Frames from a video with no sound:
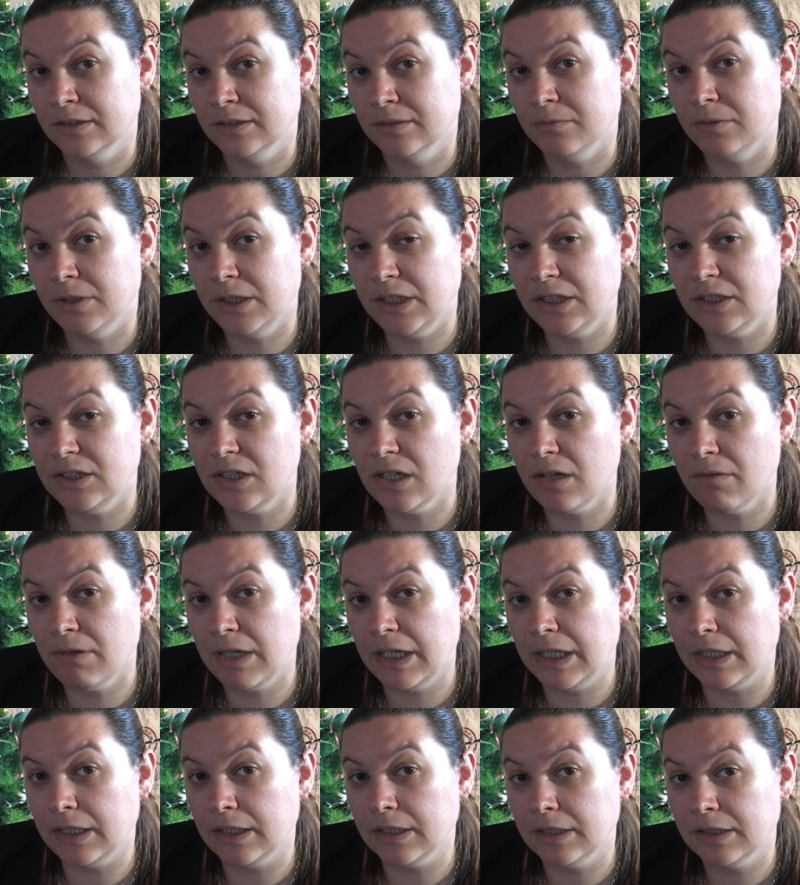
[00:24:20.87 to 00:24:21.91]
What are you
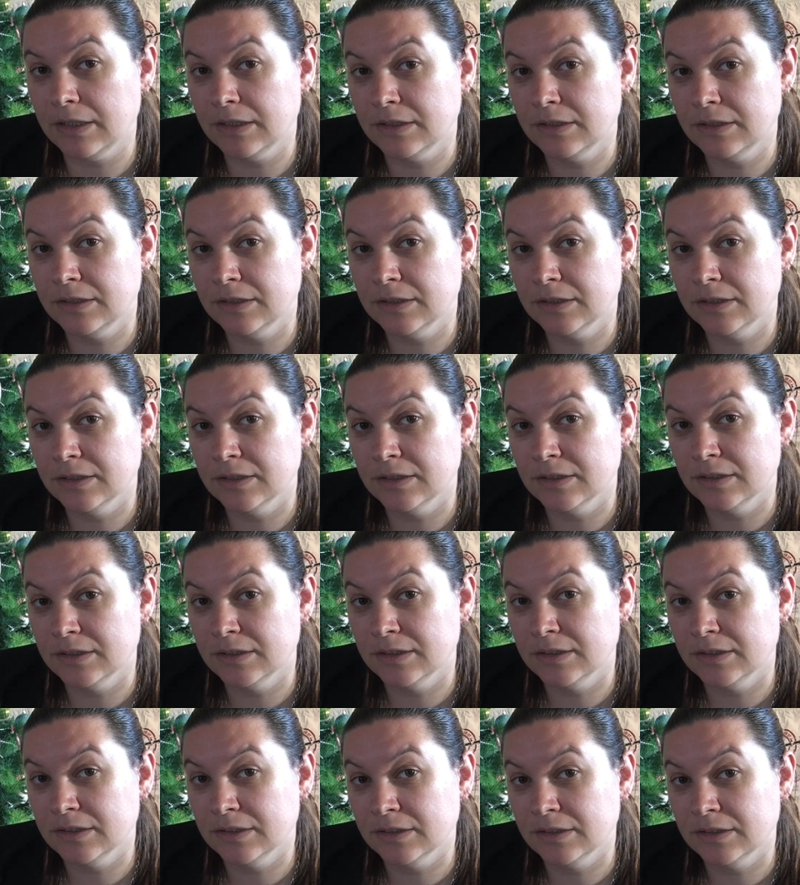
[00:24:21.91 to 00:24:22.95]
doing?
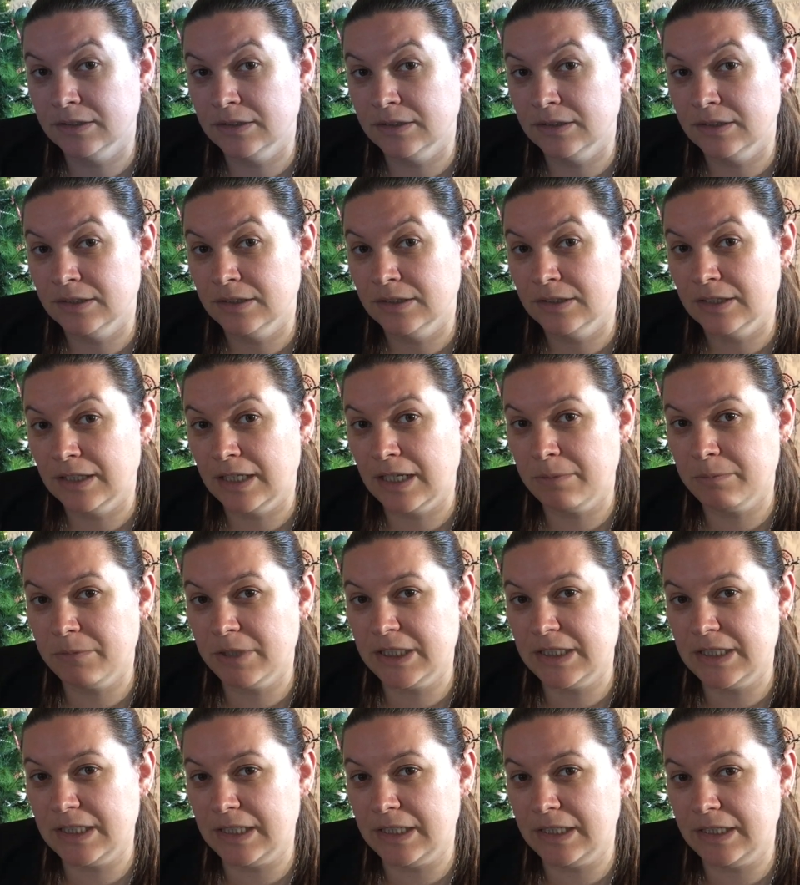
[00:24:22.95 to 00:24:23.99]
Come on
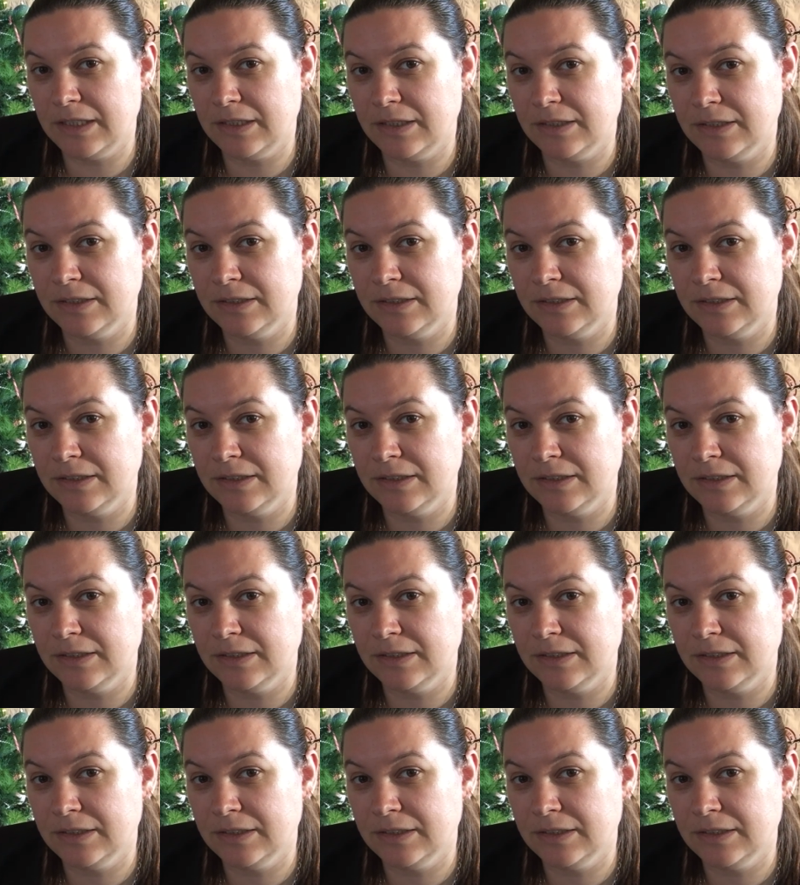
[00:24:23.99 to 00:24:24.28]
in.